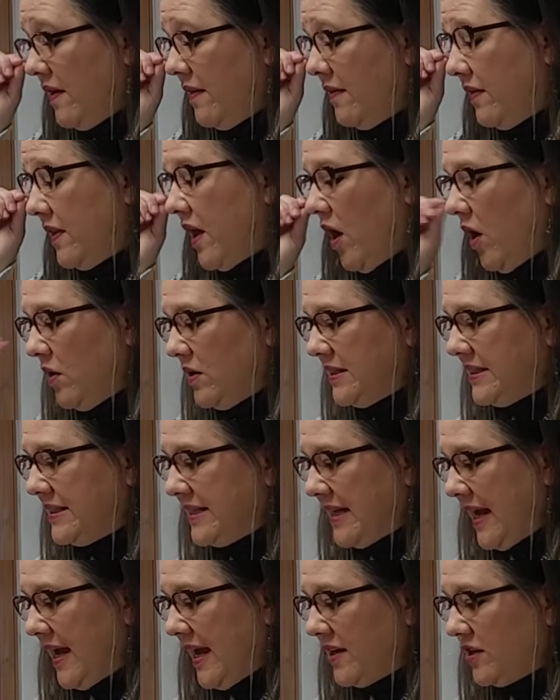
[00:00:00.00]
The
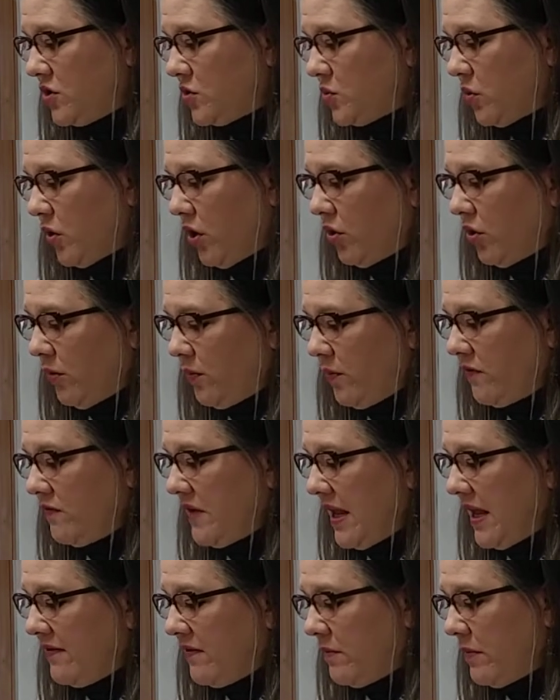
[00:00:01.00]
Osage were a group of
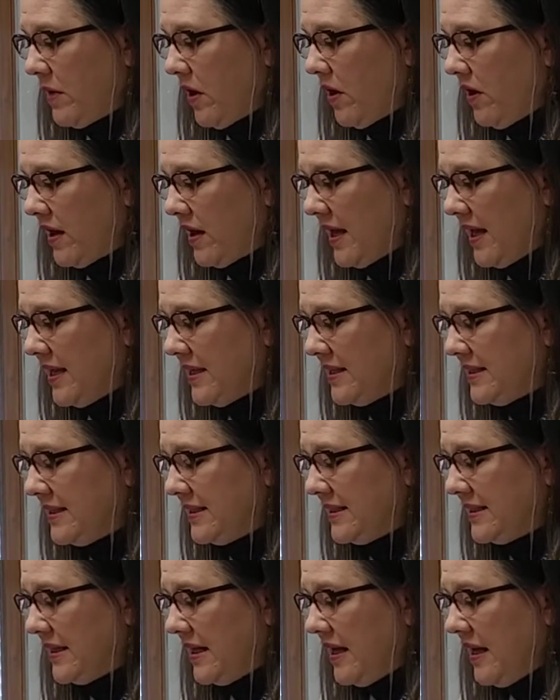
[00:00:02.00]
Native Americans.